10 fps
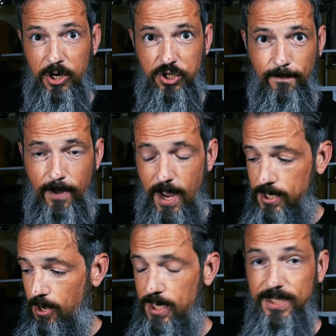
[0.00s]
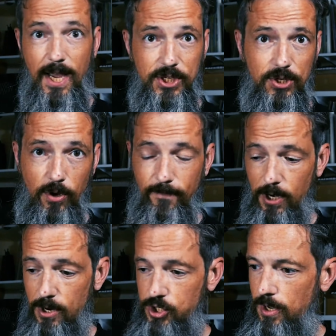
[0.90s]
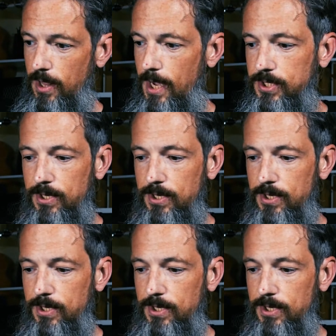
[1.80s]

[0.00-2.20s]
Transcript: much, in fact, I got a tattoo of it. I'll show you that